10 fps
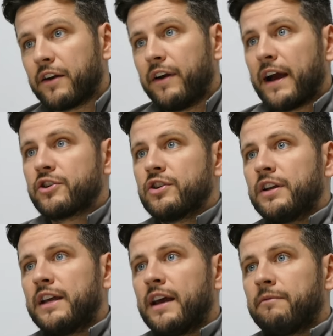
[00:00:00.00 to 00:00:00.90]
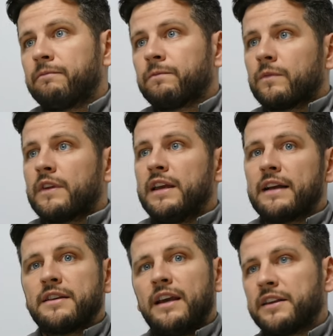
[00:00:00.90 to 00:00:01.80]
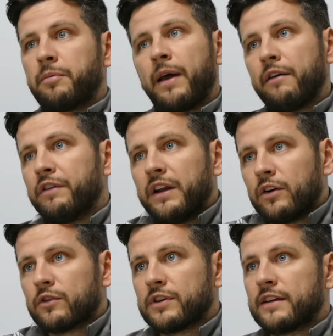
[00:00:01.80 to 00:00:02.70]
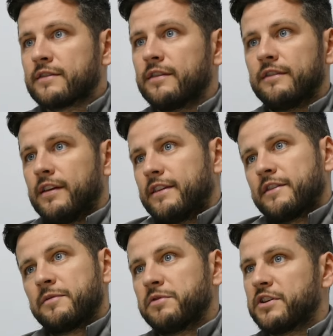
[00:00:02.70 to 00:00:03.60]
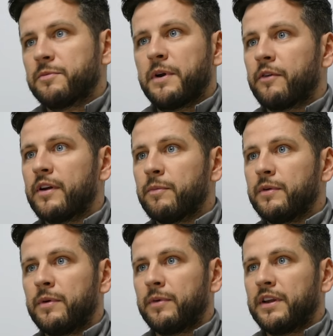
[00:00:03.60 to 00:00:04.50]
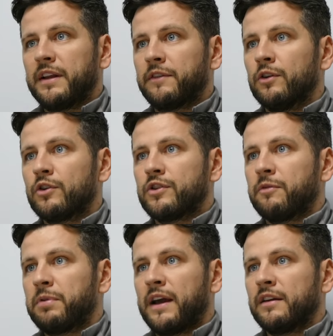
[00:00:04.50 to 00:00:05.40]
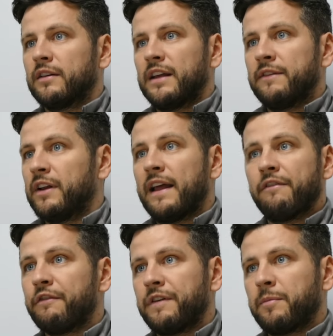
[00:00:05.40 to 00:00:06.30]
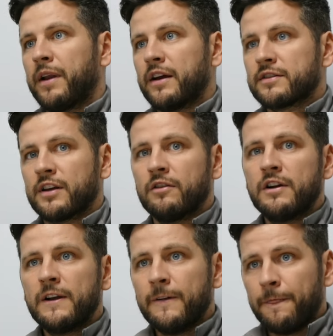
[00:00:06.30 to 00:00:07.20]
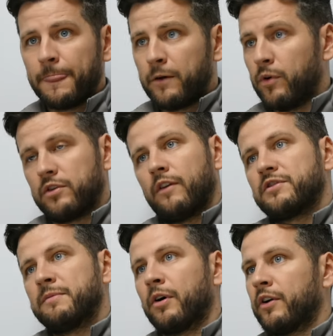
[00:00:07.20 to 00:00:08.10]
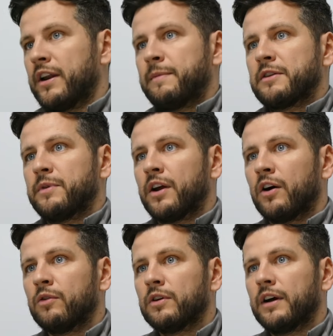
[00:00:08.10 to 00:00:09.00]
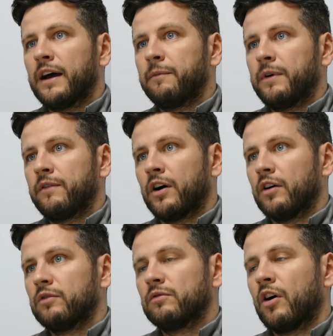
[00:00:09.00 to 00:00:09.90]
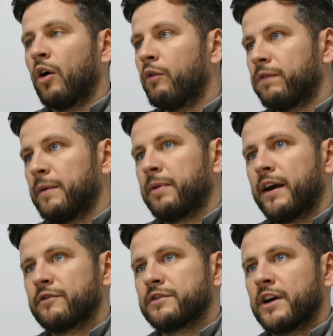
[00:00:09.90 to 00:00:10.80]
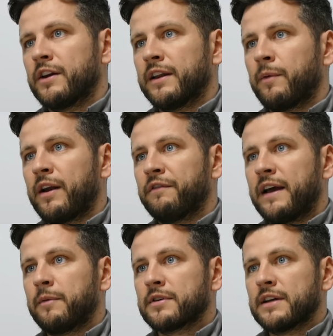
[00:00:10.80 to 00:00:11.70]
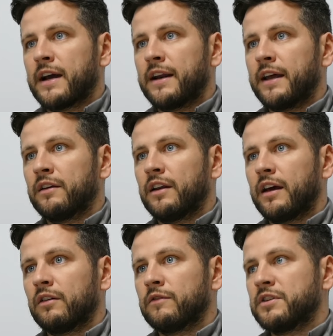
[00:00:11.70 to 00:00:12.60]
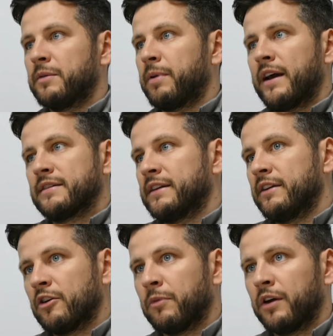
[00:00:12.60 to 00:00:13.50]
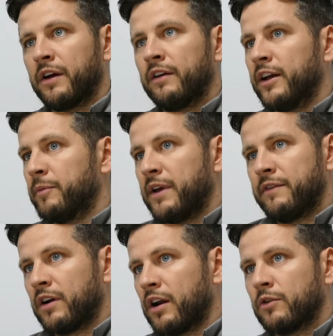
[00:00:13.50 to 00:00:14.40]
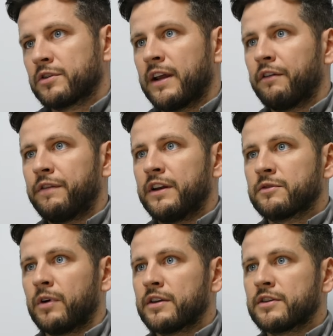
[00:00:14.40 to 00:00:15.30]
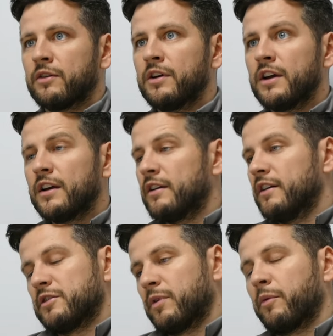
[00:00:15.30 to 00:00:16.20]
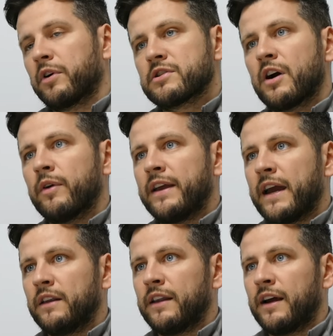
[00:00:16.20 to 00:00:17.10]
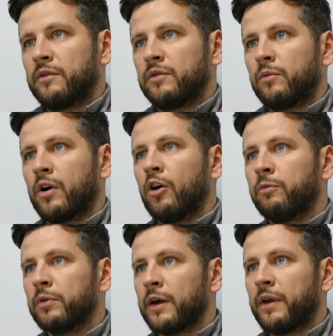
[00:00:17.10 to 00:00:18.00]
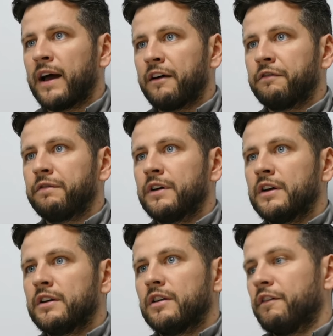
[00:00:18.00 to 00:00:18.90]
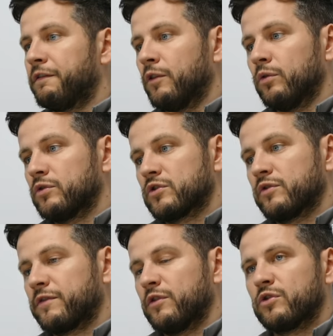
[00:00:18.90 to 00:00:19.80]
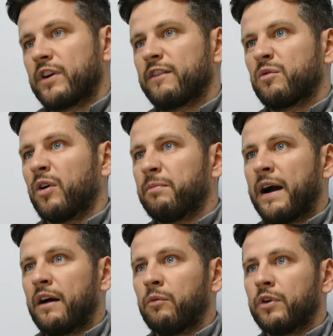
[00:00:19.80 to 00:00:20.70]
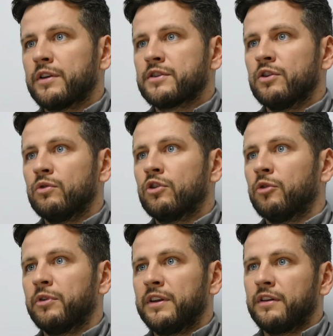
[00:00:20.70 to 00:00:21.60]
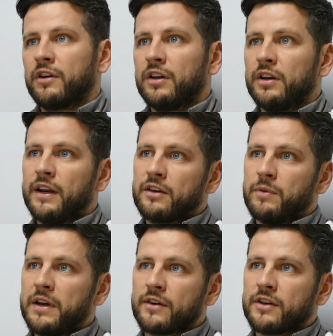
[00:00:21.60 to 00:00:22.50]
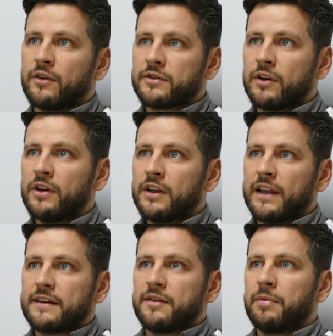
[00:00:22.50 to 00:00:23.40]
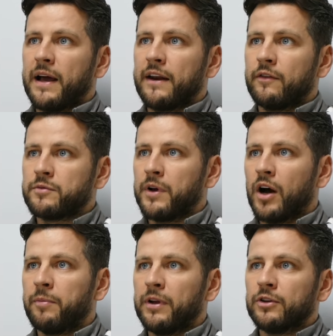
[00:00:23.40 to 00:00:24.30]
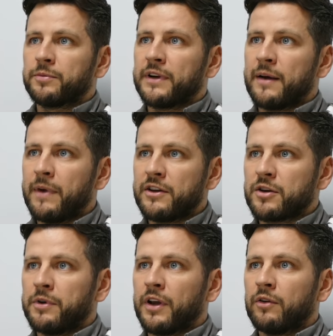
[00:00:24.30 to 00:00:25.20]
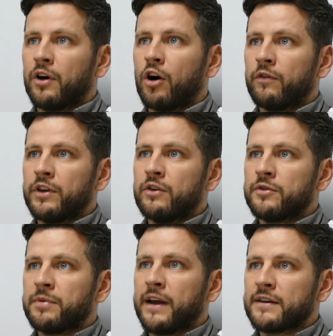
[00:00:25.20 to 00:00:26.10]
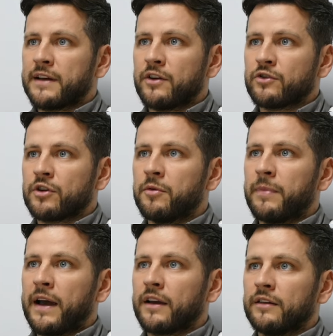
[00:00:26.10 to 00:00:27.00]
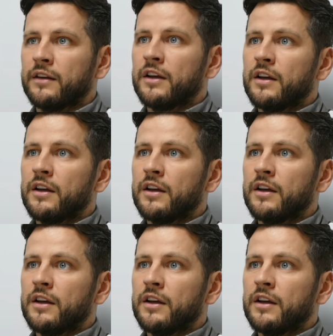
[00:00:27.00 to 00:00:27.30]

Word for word: a reaction. He um, he had to, he had to play with a niggle, so that's that's the position we were in. We, we didn't have the luxury of playing even eleven fit players, so we'd obviously monitoring him as we go. And we've got hopefully players returning that weren't available Saturday, and, and obviously the players that did come on are a little bit even closer now fitness wise. So it's, we're slowly getting there, and we're hopeful that we'll have a full full strength squad barring one or two coming in the, in the next week or so. So that's the plan. Obviously, we've got to build up to that. Make sure we don't overuse players that are just coming back and